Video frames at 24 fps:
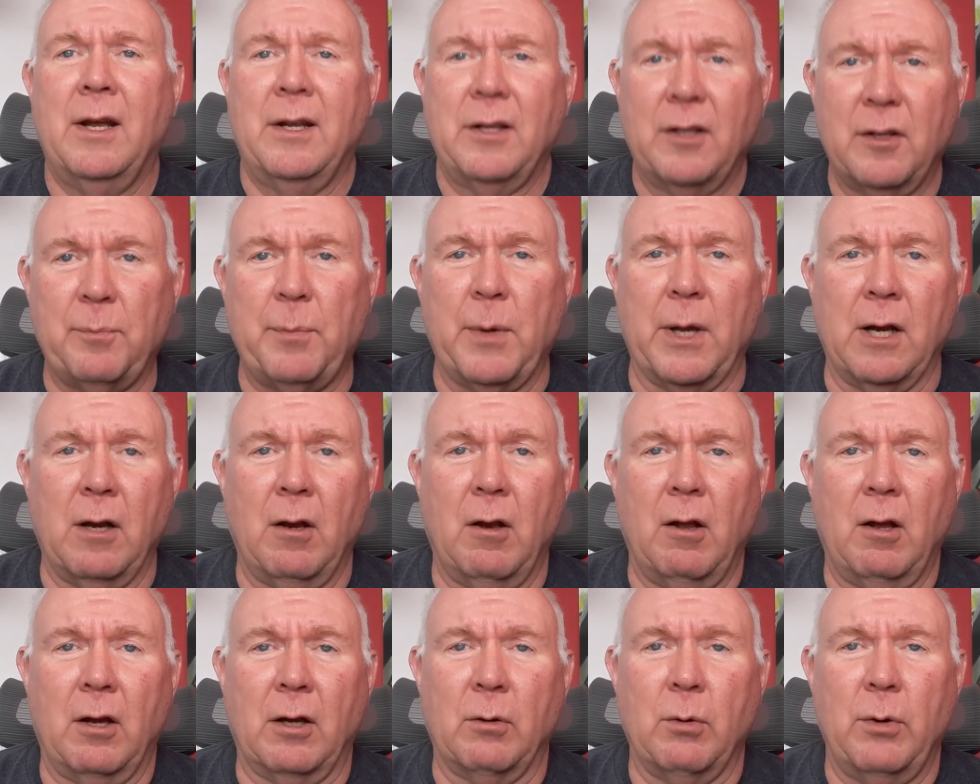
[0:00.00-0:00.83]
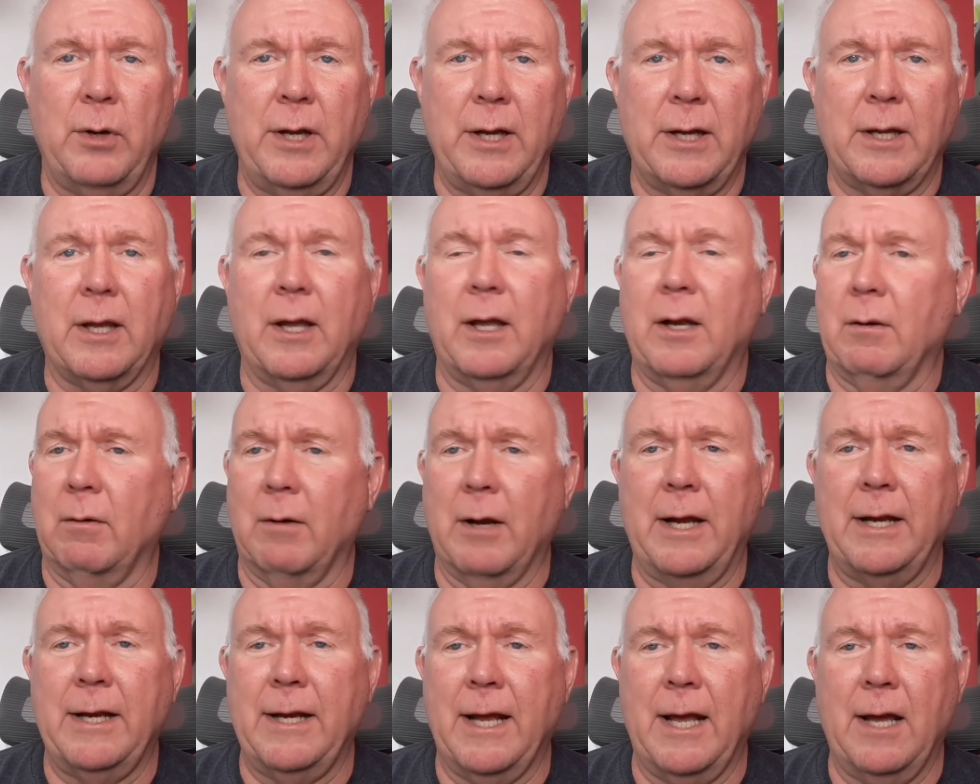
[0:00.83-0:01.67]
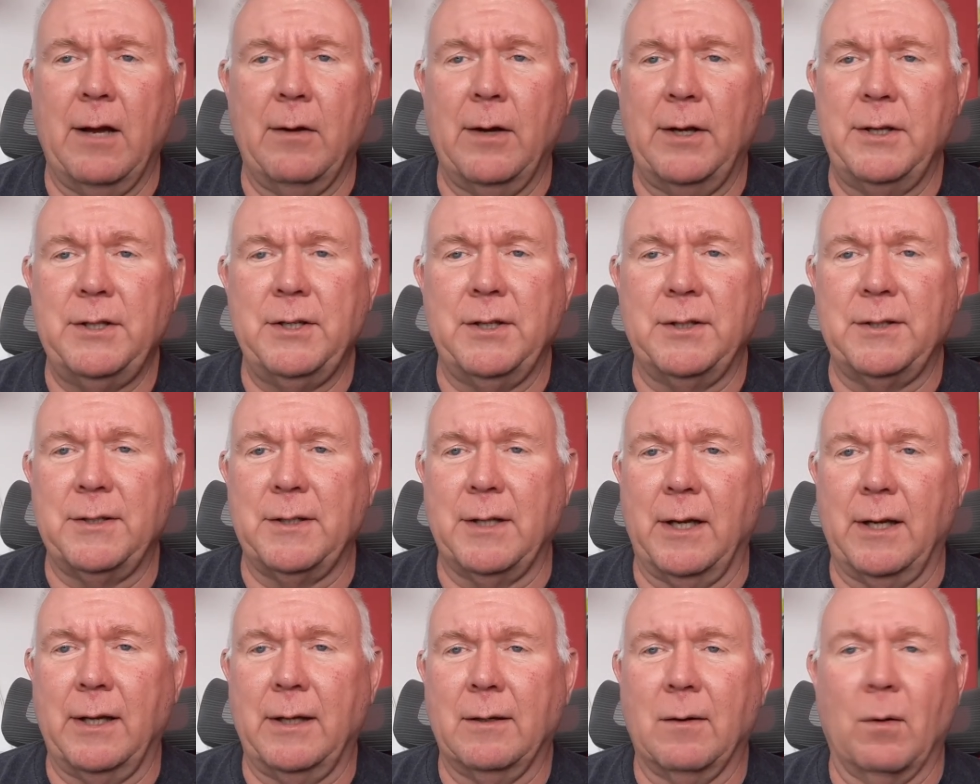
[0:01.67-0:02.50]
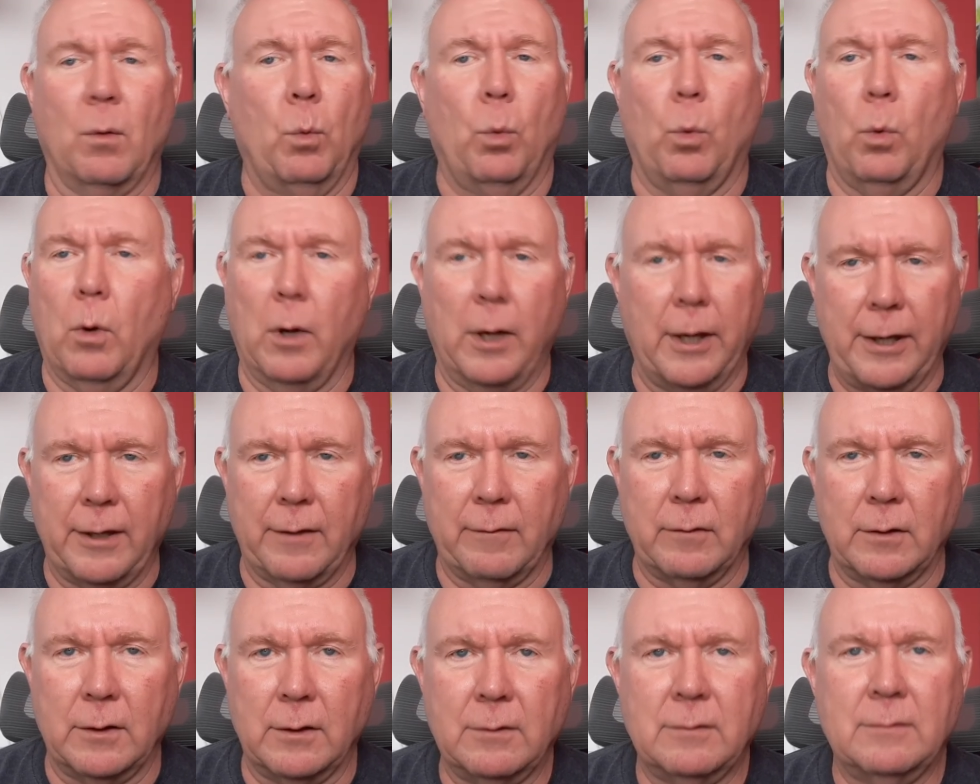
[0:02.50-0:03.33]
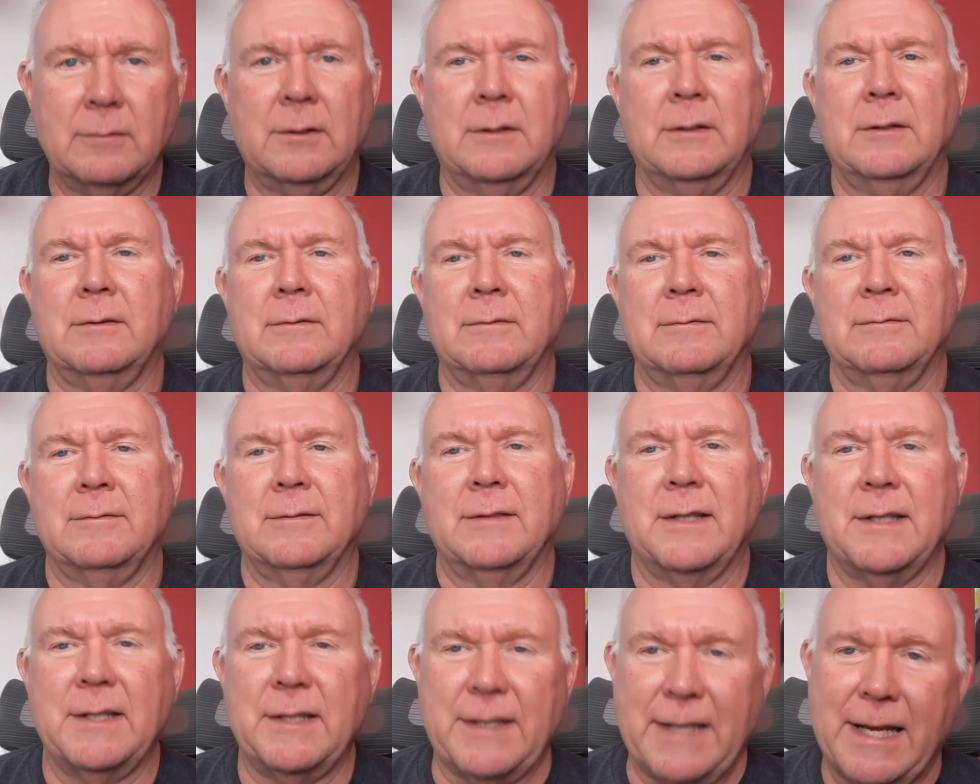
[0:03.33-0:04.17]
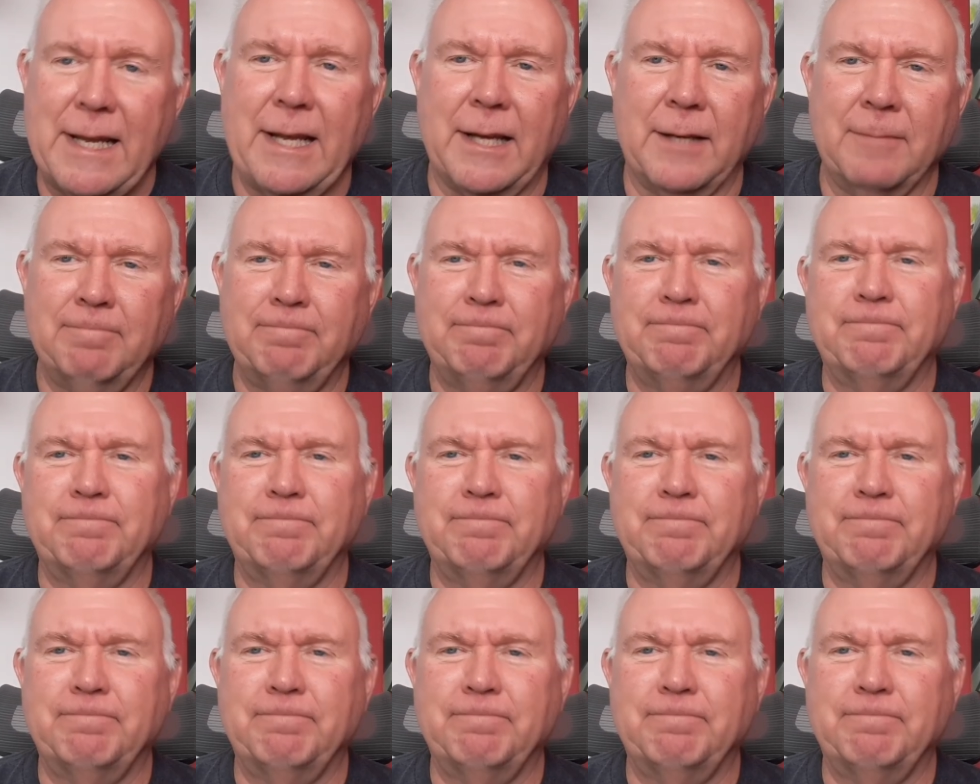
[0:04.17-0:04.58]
It's been a long week. And right now, I just say whatever. See ya.